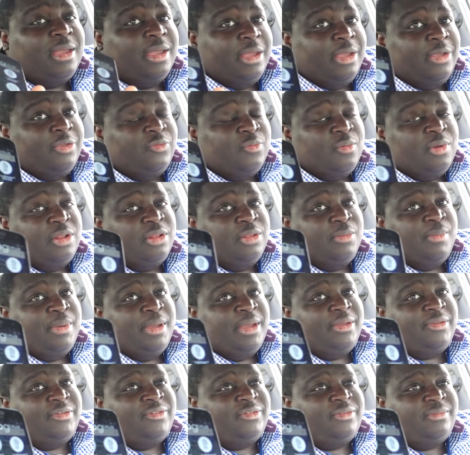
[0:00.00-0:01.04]
is one of the
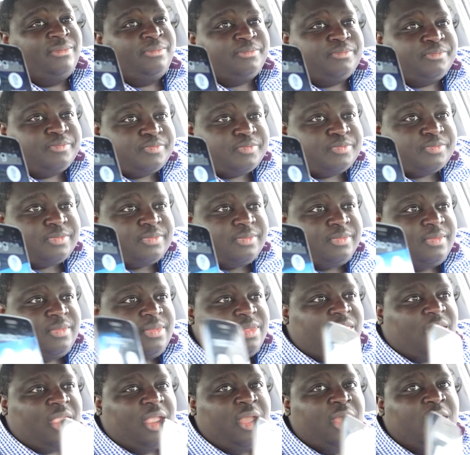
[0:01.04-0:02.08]
best
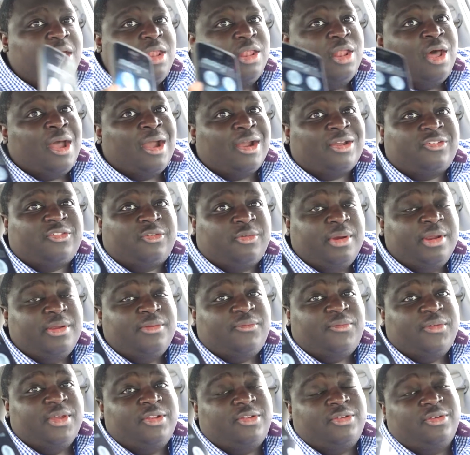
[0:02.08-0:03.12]
lock screen
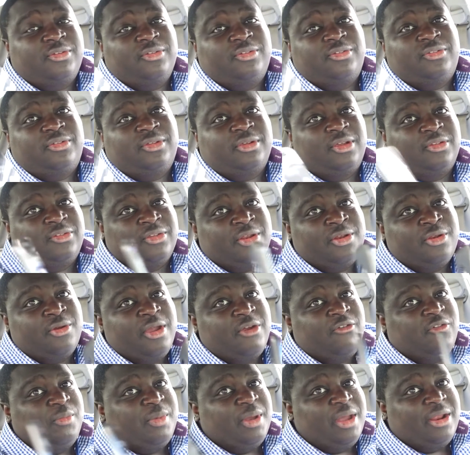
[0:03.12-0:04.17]
features, because I know
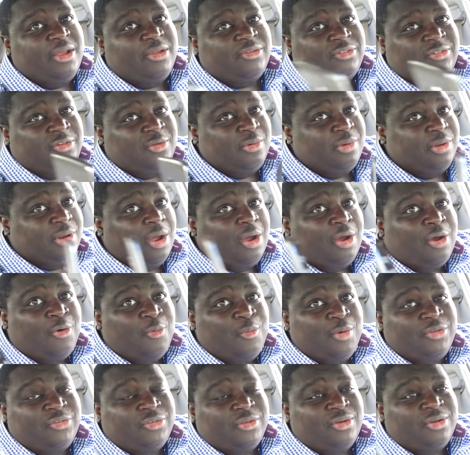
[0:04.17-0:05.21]
everybody else is doing the
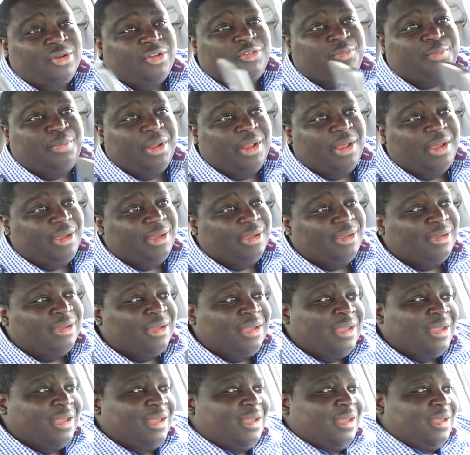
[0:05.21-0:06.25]
always on display,
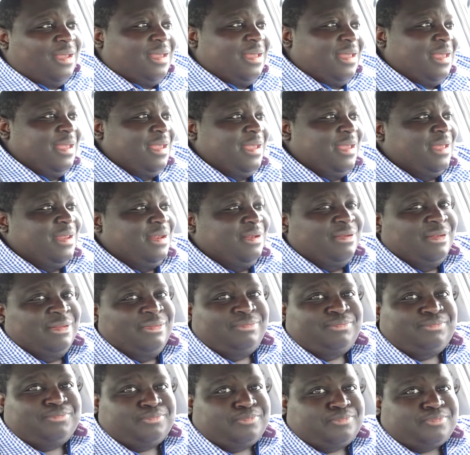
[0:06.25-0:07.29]
and
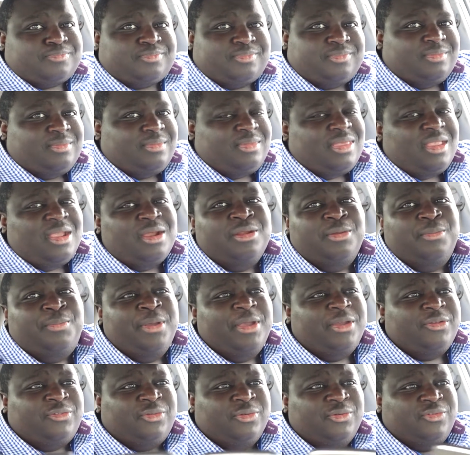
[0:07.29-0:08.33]
the
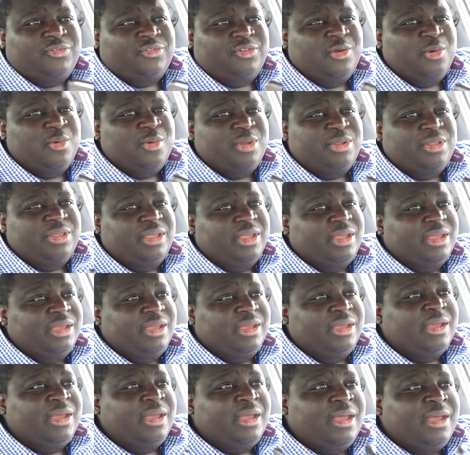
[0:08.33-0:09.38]
Pixel's doing
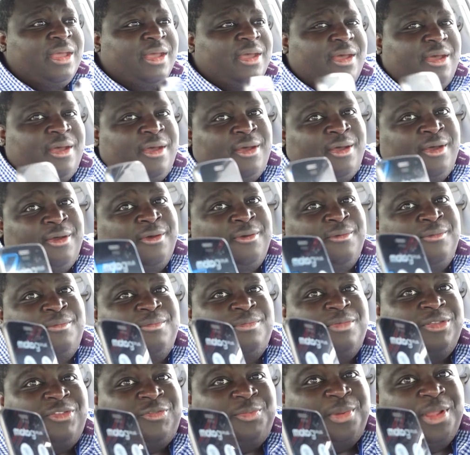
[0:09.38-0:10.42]
the
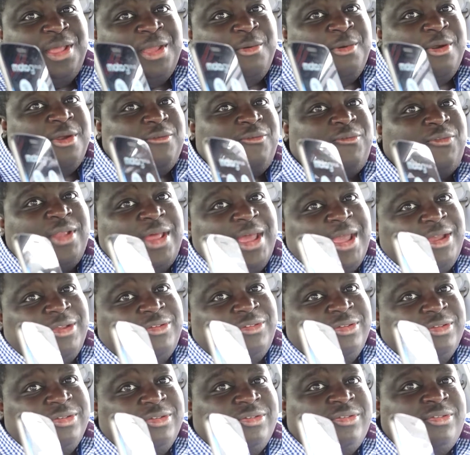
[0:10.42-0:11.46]
display where it
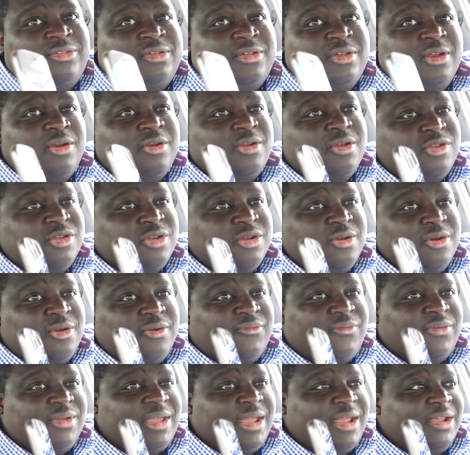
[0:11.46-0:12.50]
flashes your
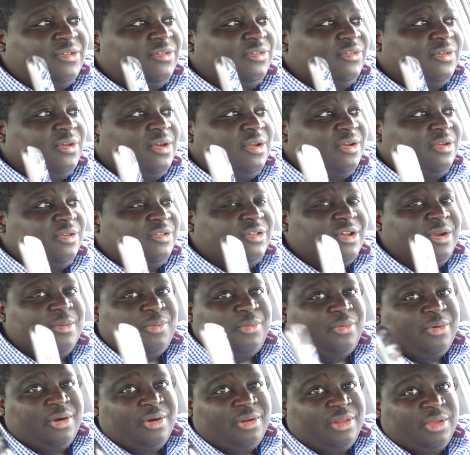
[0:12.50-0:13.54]
notifications on you
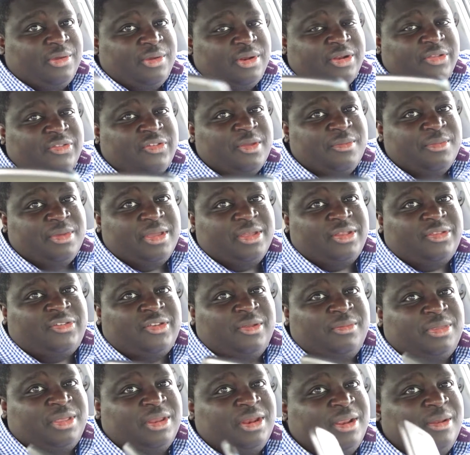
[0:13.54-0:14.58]
temporarily anytime you get
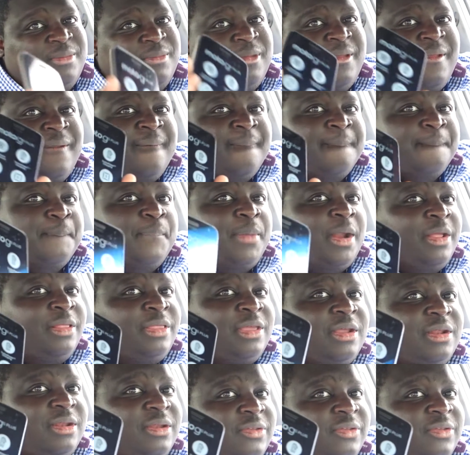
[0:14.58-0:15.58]
something in. But I think